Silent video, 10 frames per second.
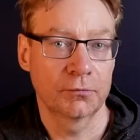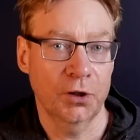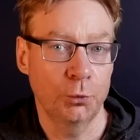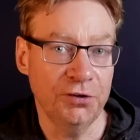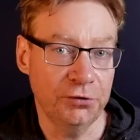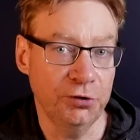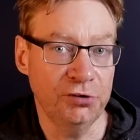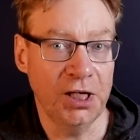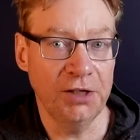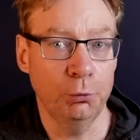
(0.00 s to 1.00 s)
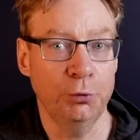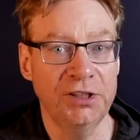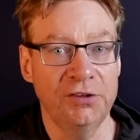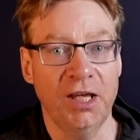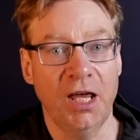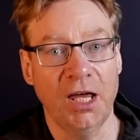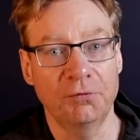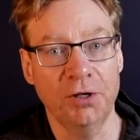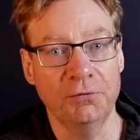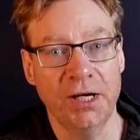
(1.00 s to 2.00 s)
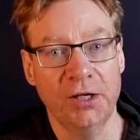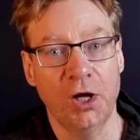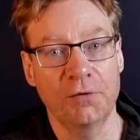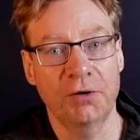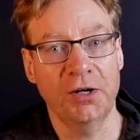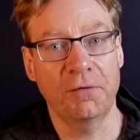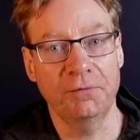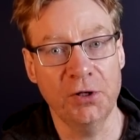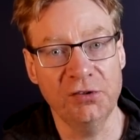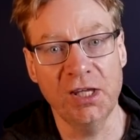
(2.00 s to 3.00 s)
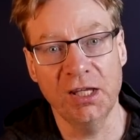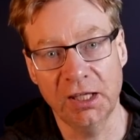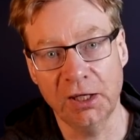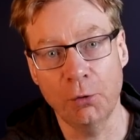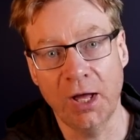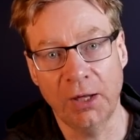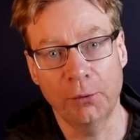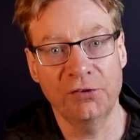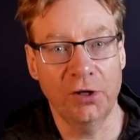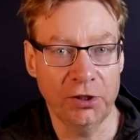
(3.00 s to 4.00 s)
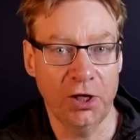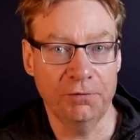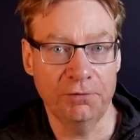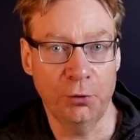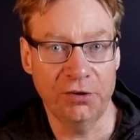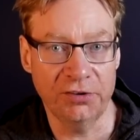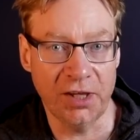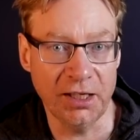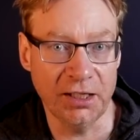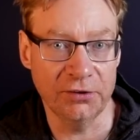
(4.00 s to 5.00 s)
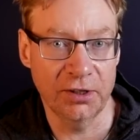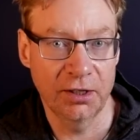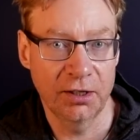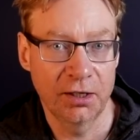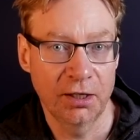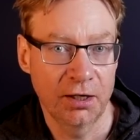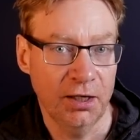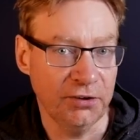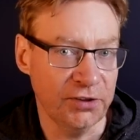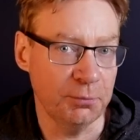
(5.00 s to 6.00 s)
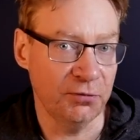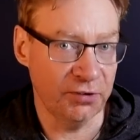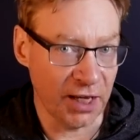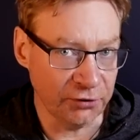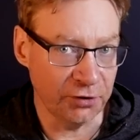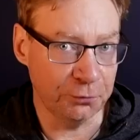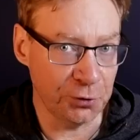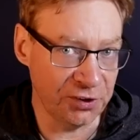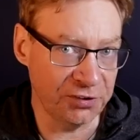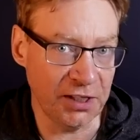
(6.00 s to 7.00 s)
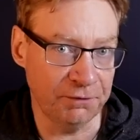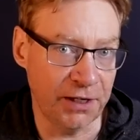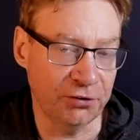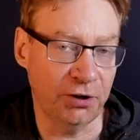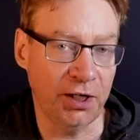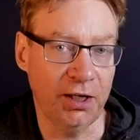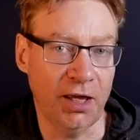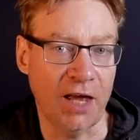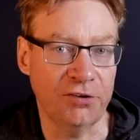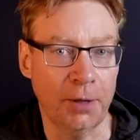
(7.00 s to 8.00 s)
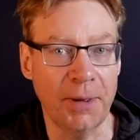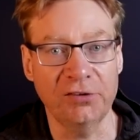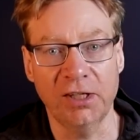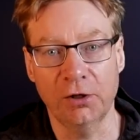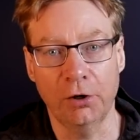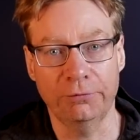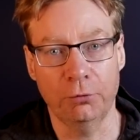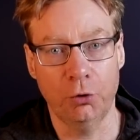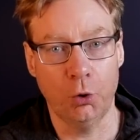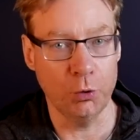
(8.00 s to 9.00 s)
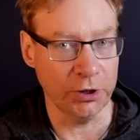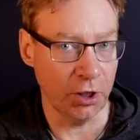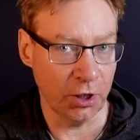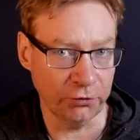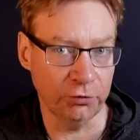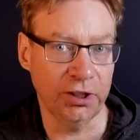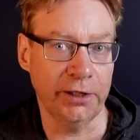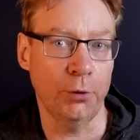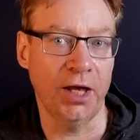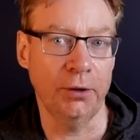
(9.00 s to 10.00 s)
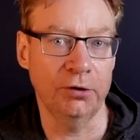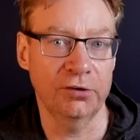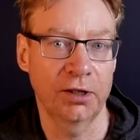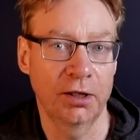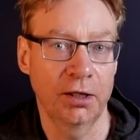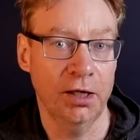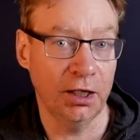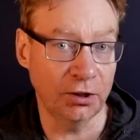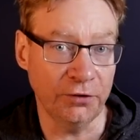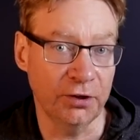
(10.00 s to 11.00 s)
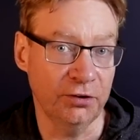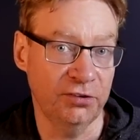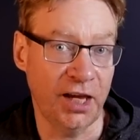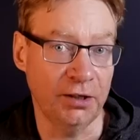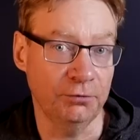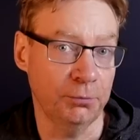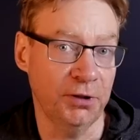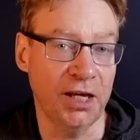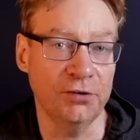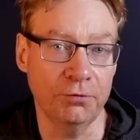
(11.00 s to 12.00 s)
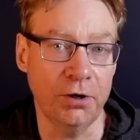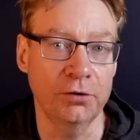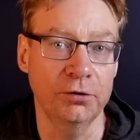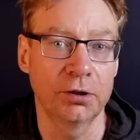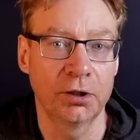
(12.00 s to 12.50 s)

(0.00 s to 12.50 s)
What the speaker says: which to achieve we would need to hit a run rate of around 30 gigawatt hours a year for 4680s. Except Texas 4680 factory has a capacity of 100 gigawatt hours and another 10 from Cato Road,